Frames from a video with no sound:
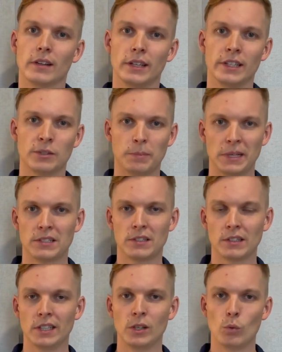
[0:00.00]

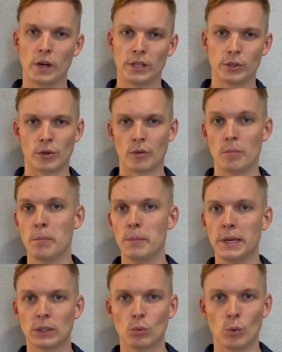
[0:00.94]
especially when you're
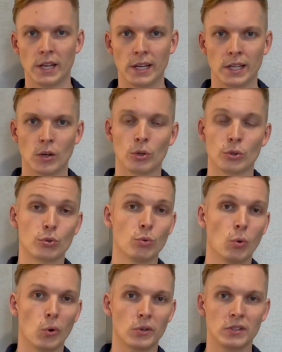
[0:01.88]
midway or
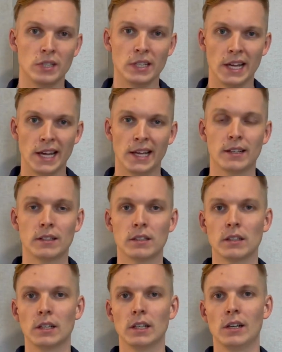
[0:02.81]
towards the end
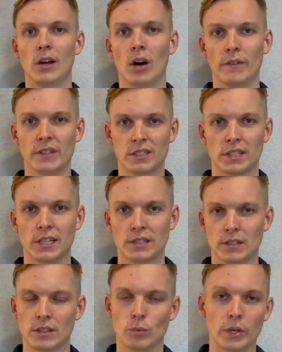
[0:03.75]
of a
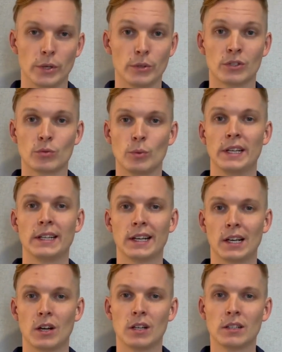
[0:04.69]
session where you're sweating a
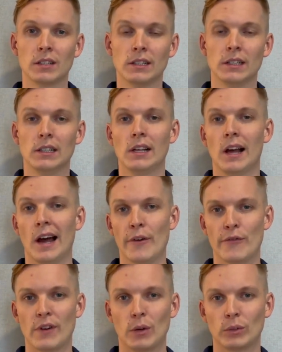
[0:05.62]
lot. I
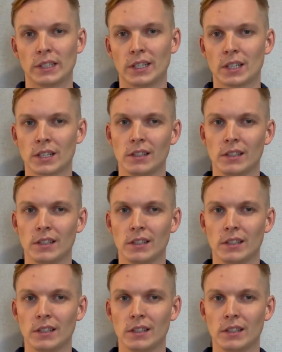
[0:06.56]
found that it